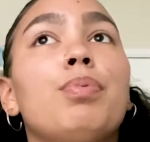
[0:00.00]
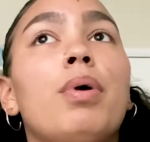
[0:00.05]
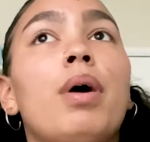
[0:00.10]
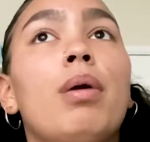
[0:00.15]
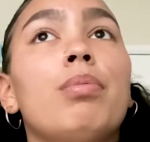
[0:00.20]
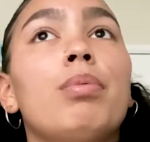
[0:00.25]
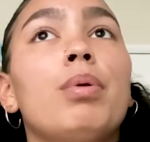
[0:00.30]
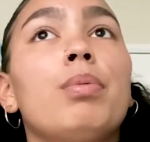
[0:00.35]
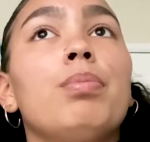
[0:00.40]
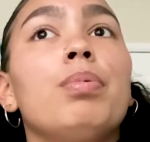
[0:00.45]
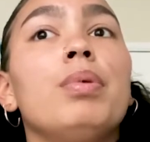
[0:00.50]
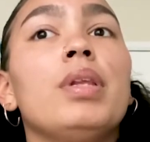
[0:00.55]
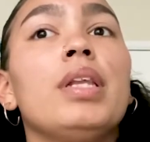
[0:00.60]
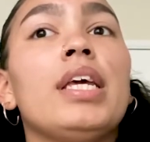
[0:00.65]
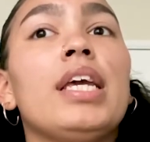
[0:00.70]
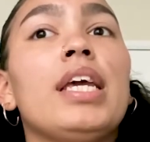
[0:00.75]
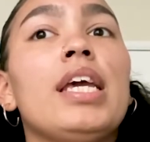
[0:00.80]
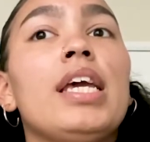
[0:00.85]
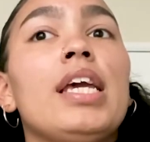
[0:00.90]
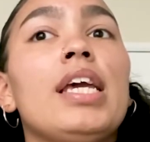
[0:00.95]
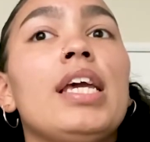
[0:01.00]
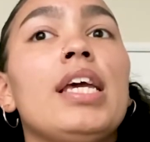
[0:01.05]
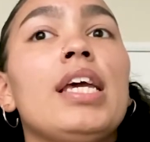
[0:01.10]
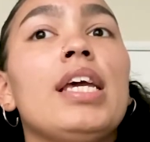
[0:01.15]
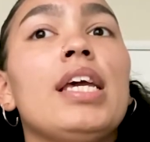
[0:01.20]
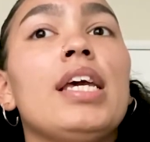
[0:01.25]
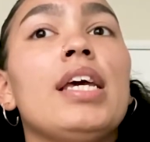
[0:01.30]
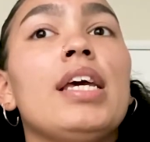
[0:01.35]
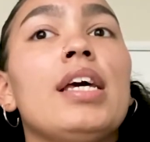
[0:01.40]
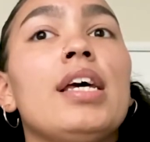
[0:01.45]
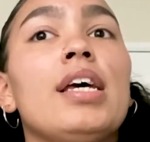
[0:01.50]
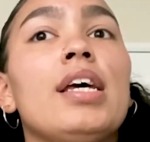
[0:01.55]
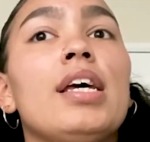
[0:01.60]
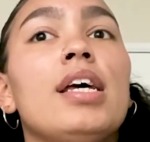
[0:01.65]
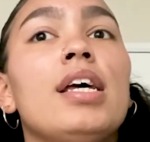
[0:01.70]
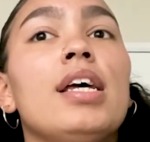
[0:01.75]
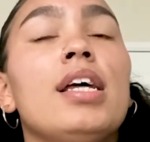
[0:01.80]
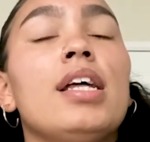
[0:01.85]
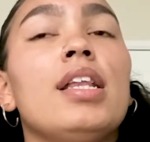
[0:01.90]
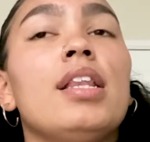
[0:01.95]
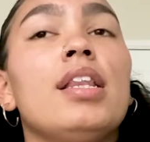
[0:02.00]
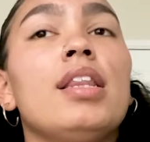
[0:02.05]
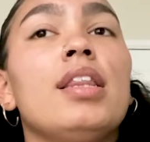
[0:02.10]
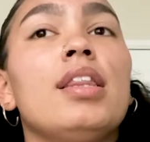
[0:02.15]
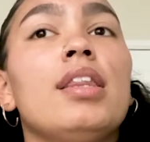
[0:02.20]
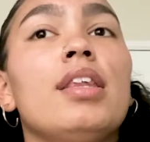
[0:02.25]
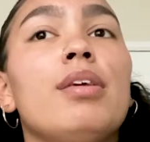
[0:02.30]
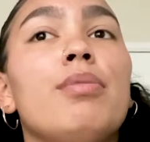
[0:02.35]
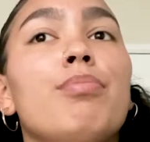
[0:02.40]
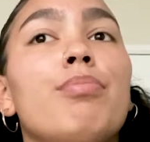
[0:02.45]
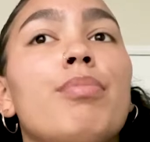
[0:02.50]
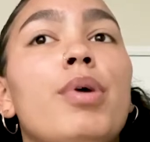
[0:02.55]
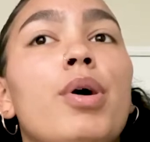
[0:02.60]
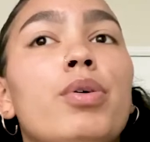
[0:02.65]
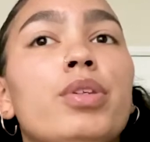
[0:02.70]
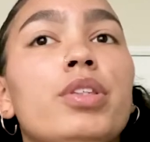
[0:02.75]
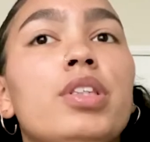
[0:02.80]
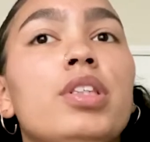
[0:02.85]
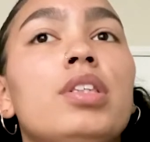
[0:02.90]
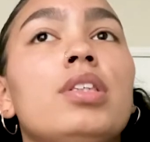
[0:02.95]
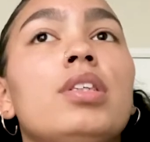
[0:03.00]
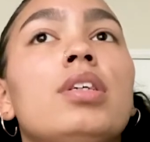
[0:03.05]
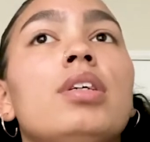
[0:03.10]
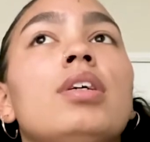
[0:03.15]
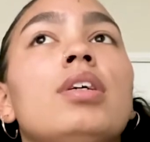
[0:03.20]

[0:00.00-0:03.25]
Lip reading: probably the most